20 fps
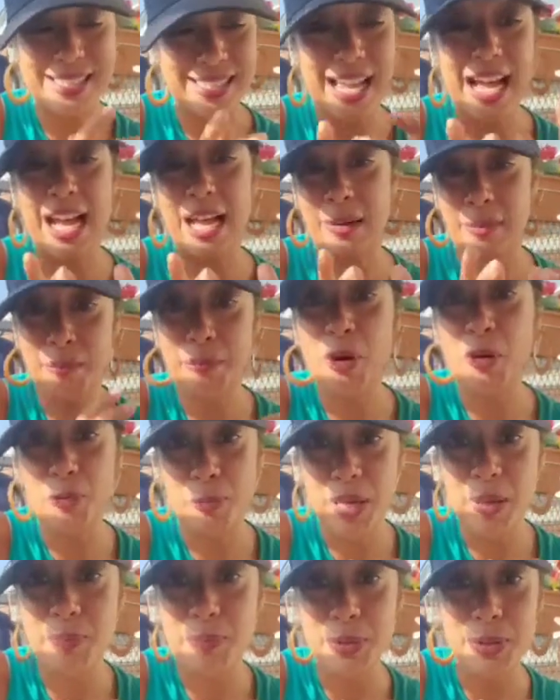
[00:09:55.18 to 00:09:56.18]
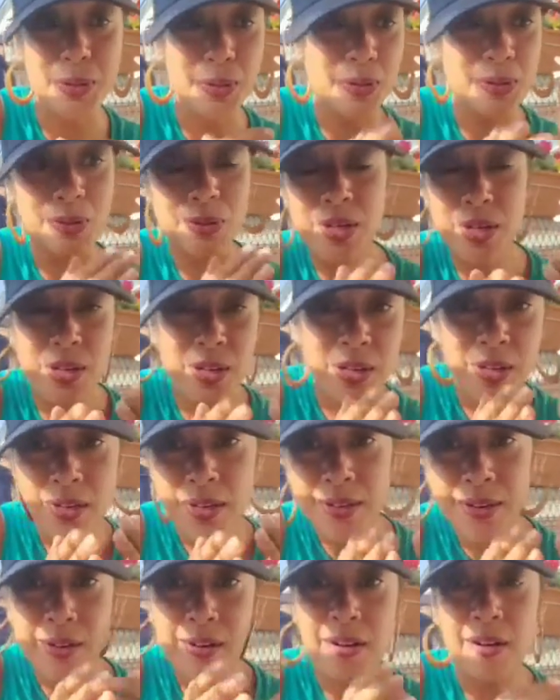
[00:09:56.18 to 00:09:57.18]
time both people
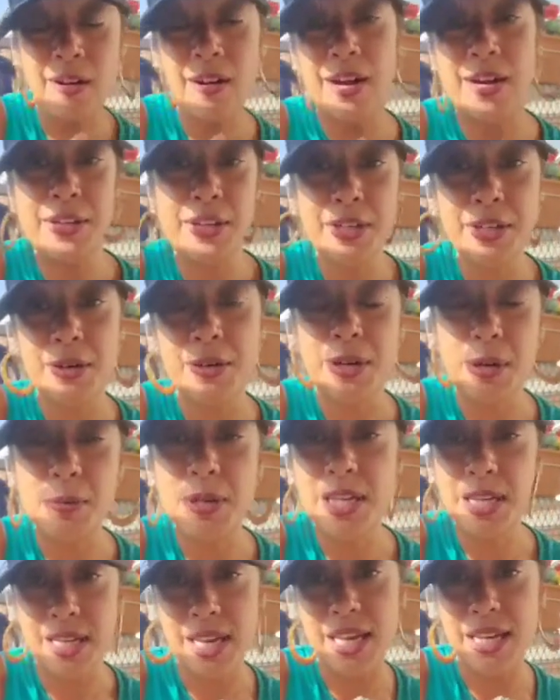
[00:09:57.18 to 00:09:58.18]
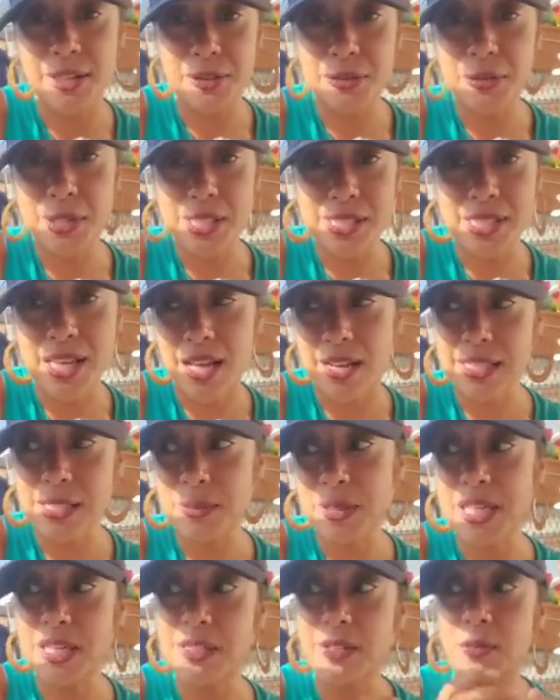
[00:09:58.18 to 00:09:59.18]
are, you know, communicating through the text
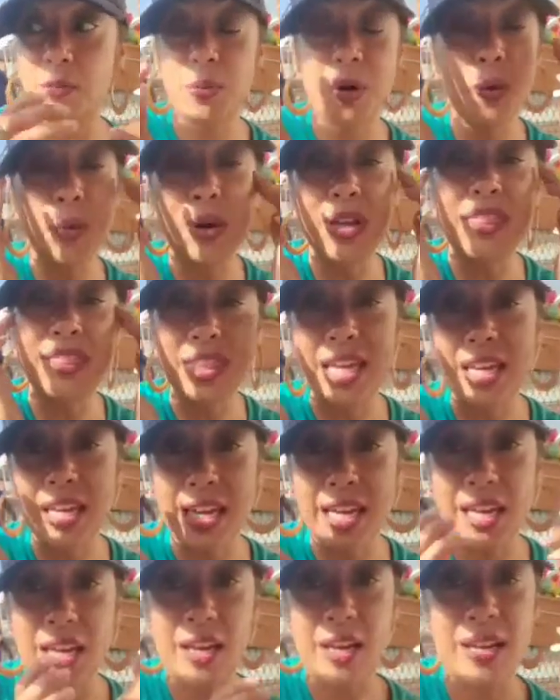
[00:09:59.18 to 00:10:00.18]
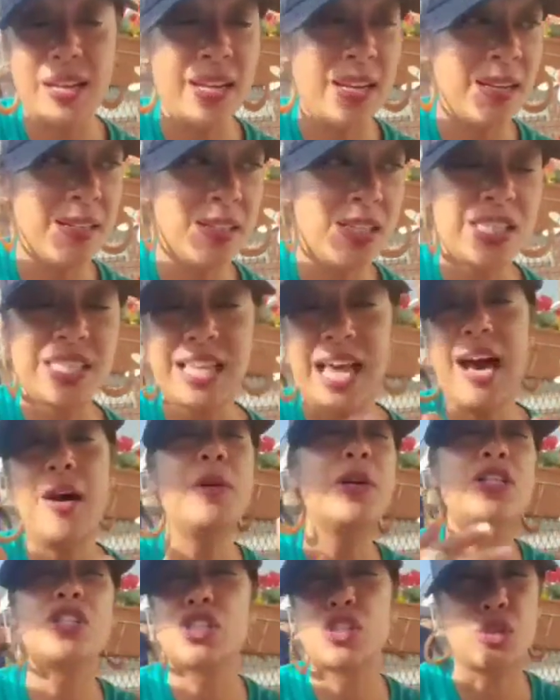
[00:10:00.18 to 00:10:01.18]
because of what we're thinking, just how
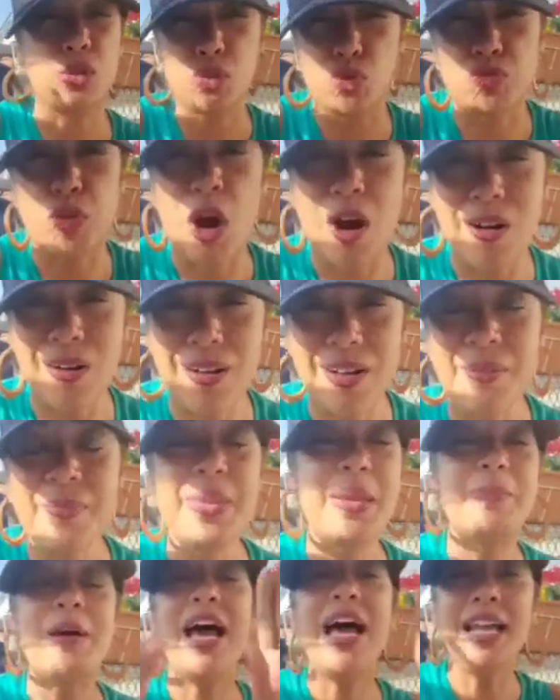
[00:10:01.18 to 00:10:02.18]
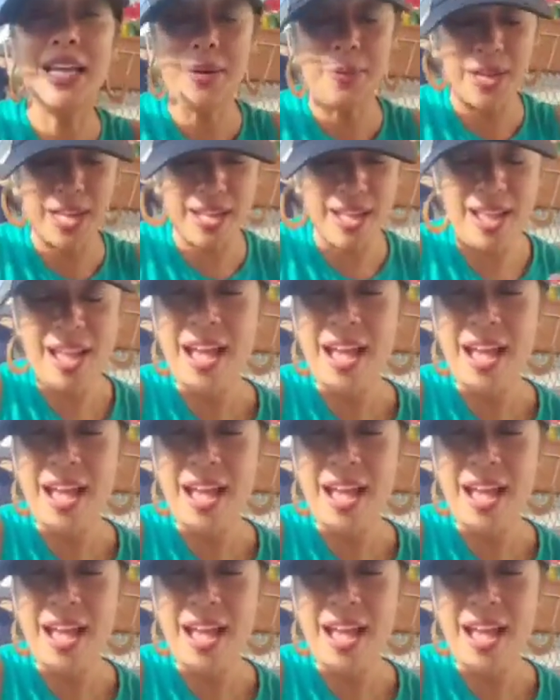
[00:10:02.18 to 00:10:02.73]
it just goes wrong. But anyway,